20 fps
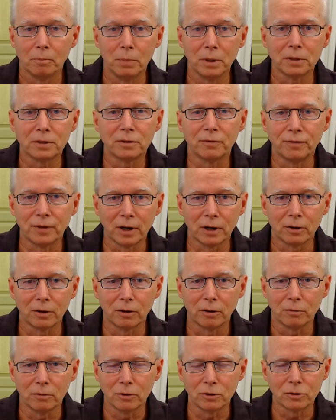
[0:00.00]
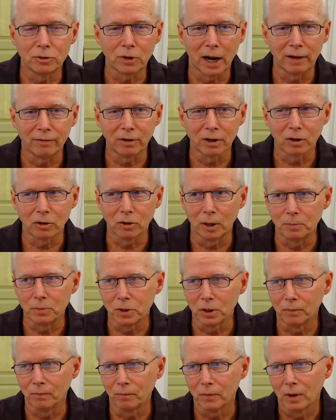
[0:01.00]
Bitdefender drive
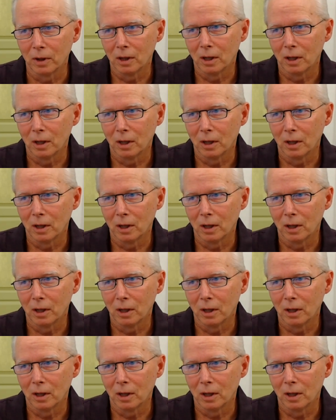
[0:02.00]
encryption.